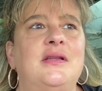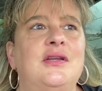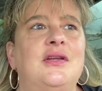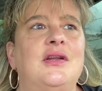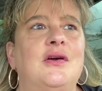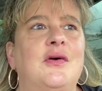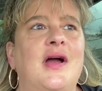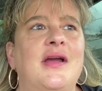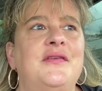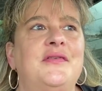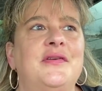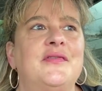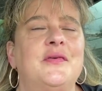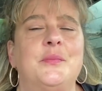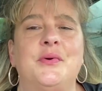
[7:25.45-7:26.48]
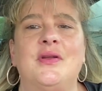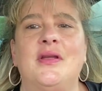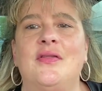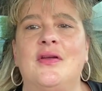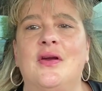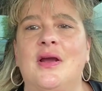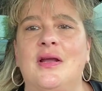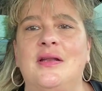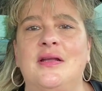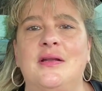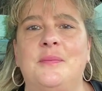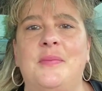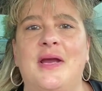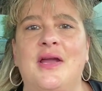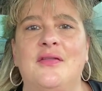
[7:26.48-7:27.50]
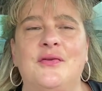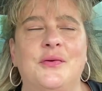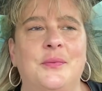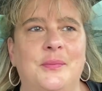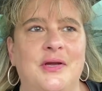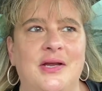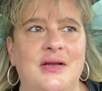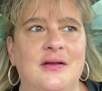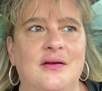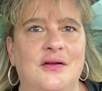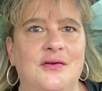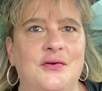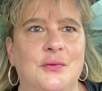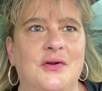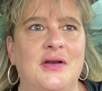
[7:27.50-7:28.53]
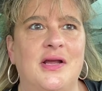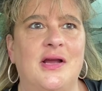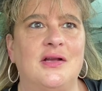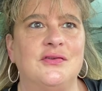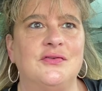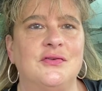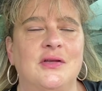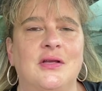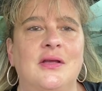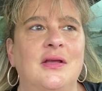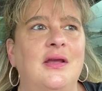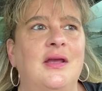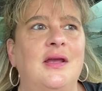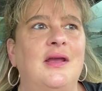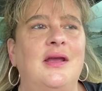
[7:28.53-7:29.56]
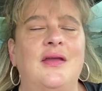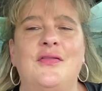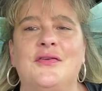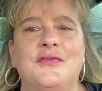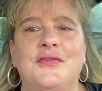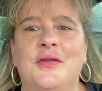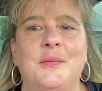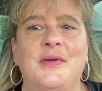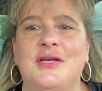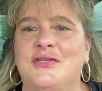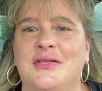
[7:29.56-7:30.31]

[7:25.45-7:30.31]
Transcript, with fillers: you know, I've even put in there, I need a bathroom break on DoorDash. And they'll send me a